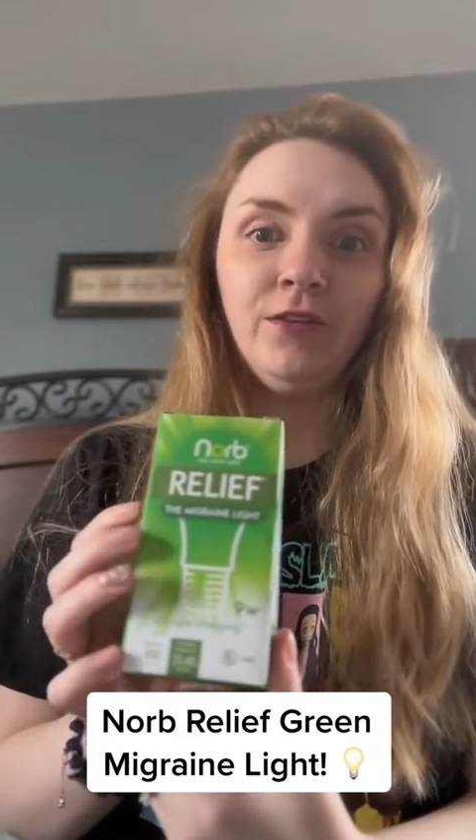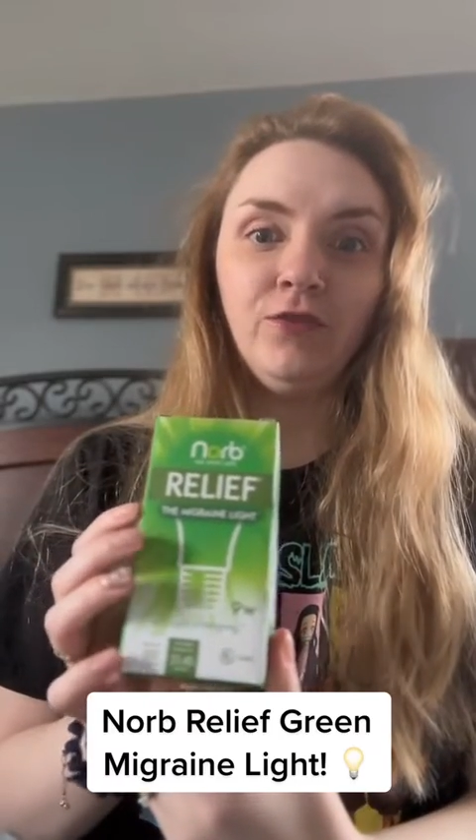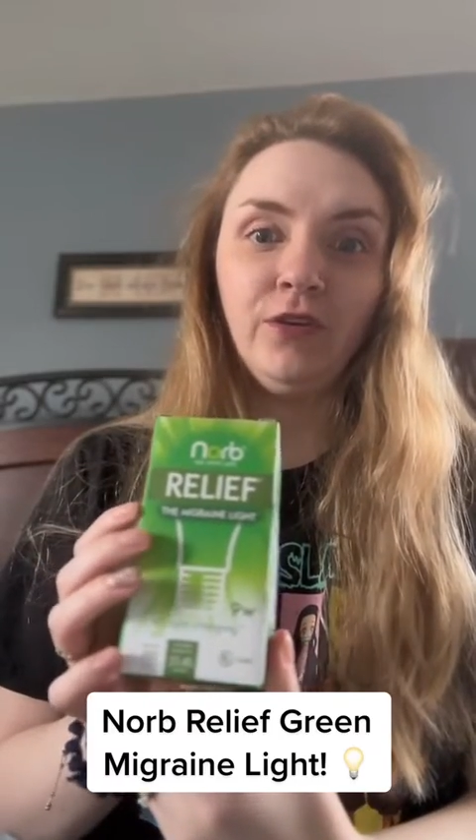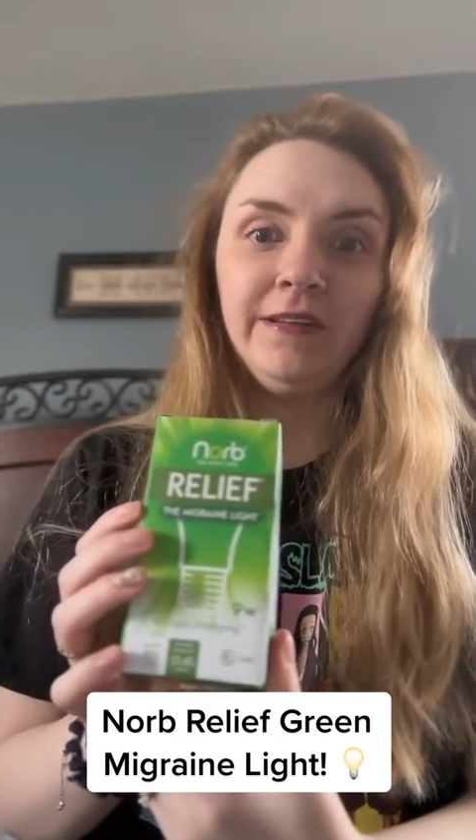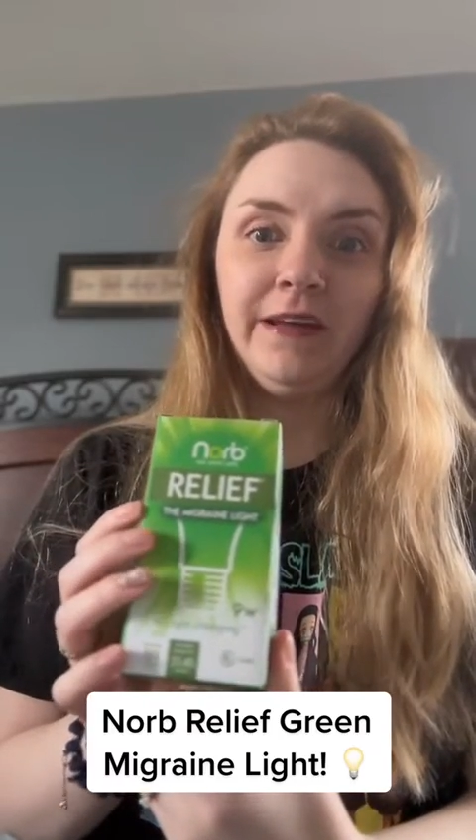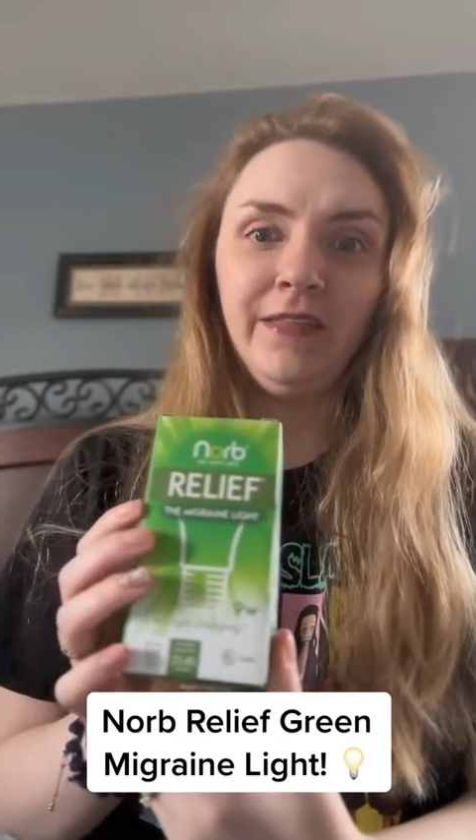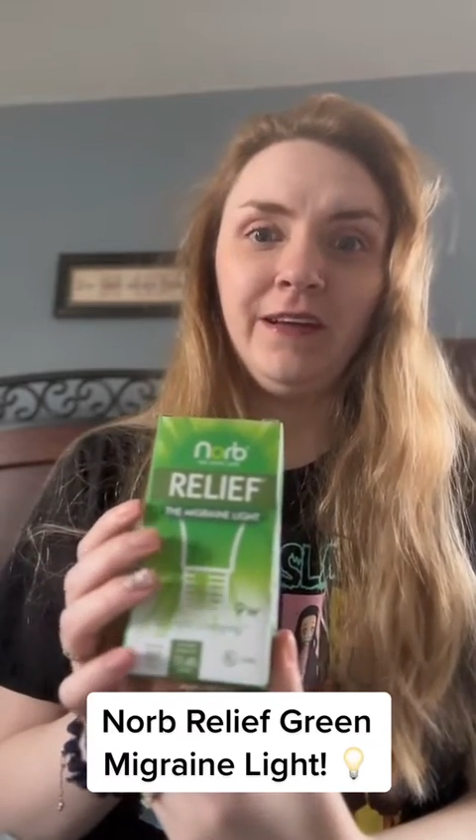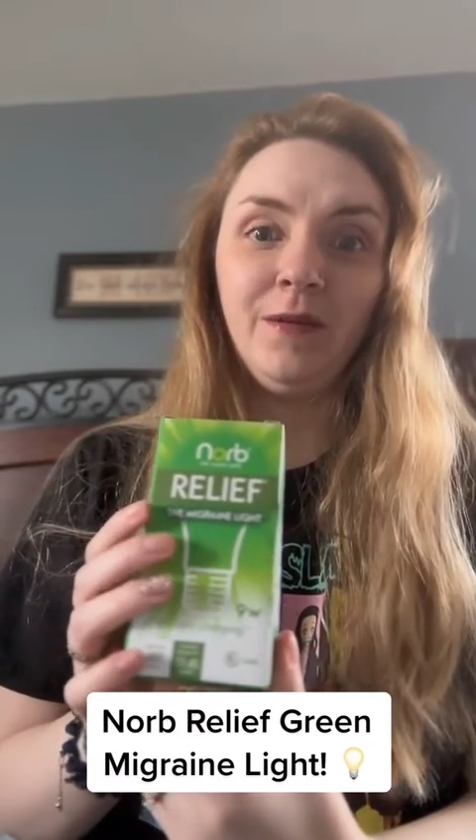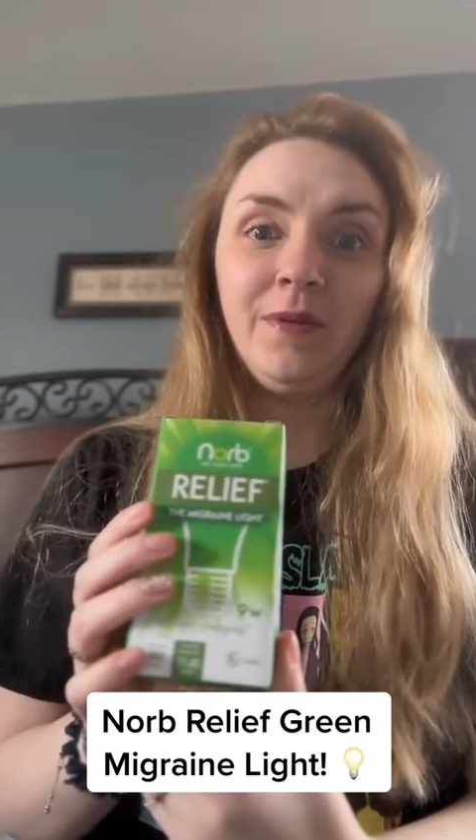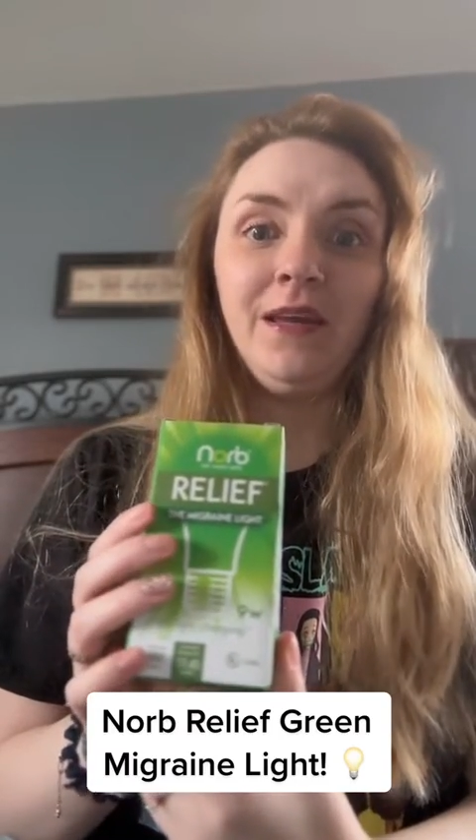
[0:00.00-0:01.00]
of green light
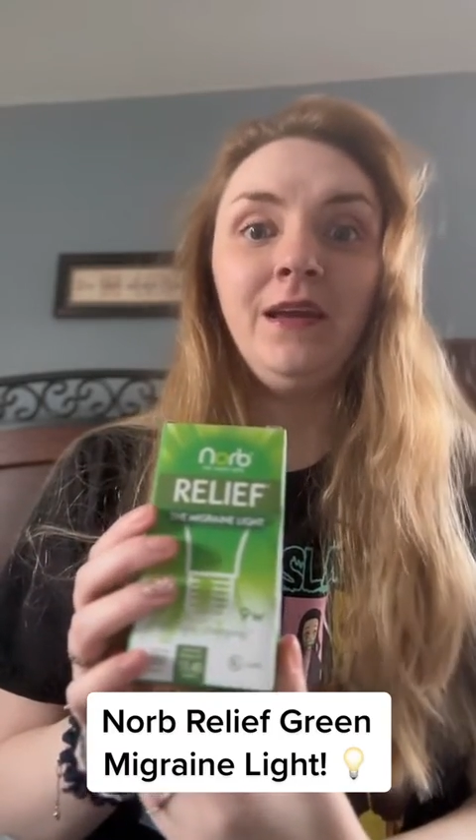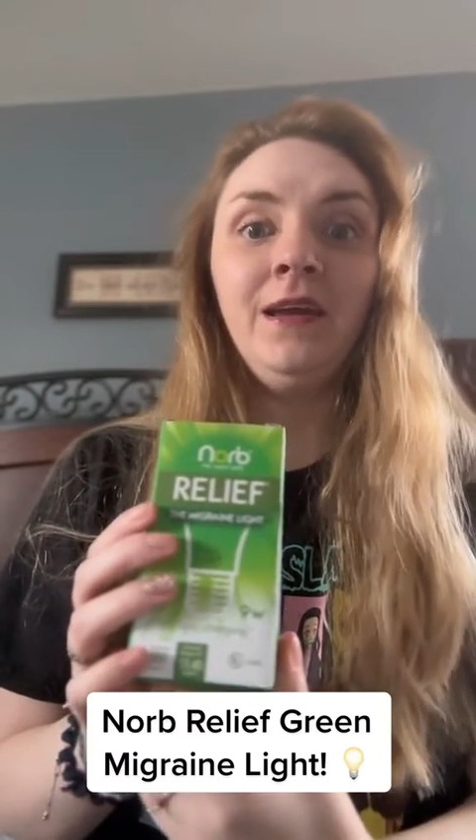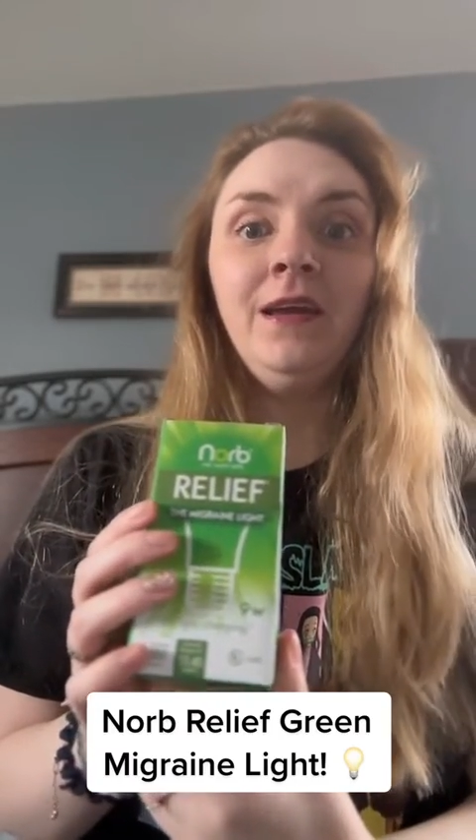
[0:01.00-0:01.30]
therapy